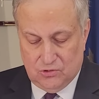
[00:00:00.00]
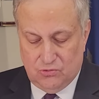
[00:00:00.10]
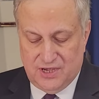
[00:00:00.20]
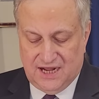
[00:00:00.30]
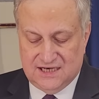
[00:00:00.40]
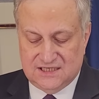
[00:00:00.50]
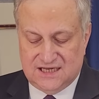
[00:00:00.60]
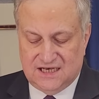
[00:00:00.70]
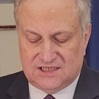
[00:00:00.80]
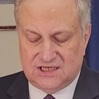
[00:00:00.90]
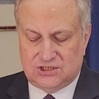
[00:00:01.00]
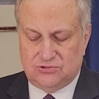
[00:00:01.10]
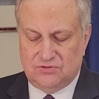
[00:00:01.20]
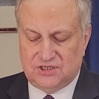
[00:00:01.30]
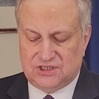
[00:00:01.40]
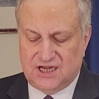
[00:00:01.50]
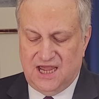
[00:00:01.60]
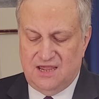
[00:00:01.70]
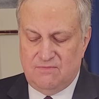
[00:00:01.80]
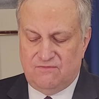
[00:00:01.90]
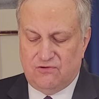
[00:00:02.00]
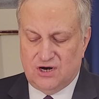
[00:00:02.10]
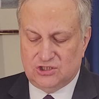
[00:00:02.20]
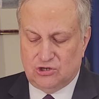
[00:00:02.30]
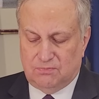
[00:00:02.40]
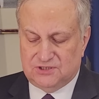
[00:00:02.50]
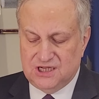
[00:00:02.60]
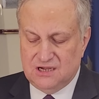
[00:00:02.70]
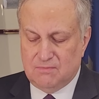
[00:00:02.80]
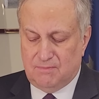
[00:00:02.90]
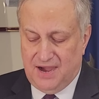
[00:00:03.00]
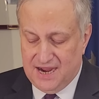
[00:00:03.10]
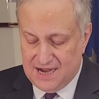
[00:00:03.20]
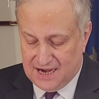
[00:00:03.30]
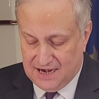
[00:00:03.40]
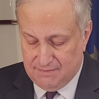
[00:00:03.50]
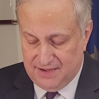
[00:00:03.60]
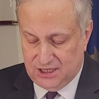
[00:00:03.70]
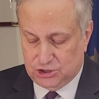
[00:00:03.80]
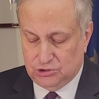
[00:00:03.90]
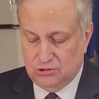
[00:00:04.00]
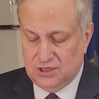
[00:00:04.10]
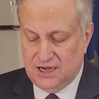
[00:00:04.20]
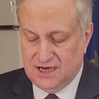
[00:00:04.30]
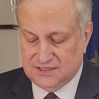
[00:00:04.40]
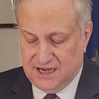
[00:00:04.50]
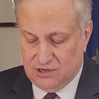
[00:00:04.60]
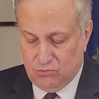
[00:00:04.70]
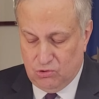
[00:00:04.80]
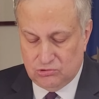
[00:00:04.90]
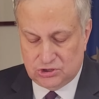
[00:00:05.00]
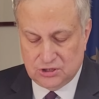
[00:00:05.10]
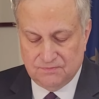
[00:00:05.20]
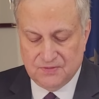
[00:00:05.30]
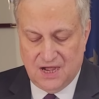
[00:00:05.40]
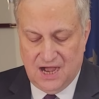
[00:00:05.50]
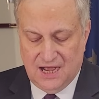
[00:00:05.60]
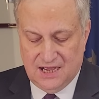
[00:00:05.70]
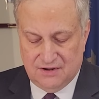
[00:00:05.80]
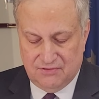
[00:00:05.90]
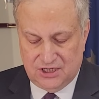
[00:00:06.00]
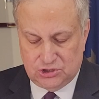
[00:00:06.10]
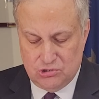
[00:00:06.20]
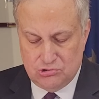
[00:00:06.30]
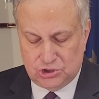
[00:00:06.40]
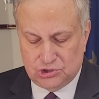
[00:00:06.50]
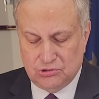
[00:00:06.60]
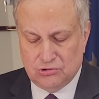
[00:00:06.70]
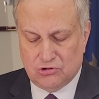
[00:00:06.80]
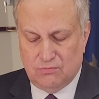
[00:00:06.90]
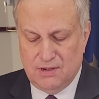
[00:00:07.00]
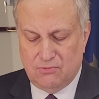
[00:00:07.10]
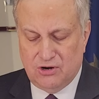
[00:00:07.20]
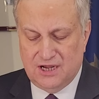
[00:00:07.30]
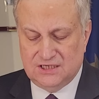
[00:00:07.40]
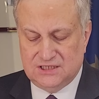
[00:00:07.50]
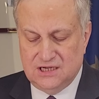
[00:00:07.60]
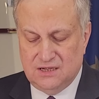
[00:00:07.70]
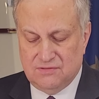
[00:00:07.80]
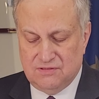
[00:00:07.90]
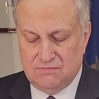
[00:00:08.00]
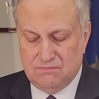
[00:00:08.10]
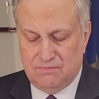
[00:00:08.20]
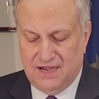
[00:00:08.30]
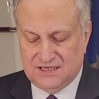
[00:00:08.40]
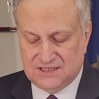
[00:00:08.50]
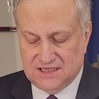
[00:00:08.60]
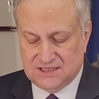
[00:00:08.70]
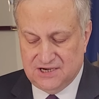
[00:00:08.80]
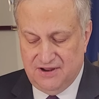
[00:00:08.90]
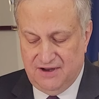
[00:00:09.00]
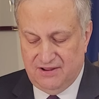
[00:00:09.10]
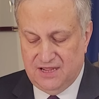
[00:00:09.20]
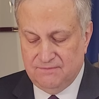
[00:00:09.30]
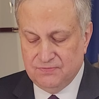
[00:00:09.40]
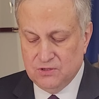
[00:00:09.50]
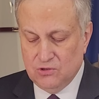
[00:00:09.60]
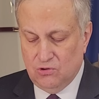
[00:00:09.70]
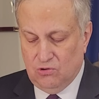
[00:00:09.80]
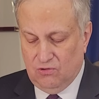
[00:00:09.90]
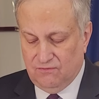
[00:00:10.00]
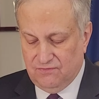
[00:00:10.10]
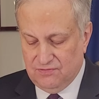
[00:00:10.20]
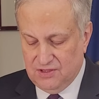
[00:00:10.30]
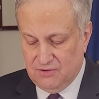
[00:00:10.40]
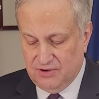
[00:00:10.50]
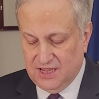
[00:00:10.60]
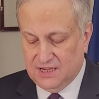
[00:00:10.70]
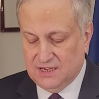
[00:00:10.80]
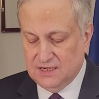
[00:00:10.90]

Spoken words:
We are indebted to the same for adopting by acclamation, and I quote, a resolution commemorating the bicentenary of the Greek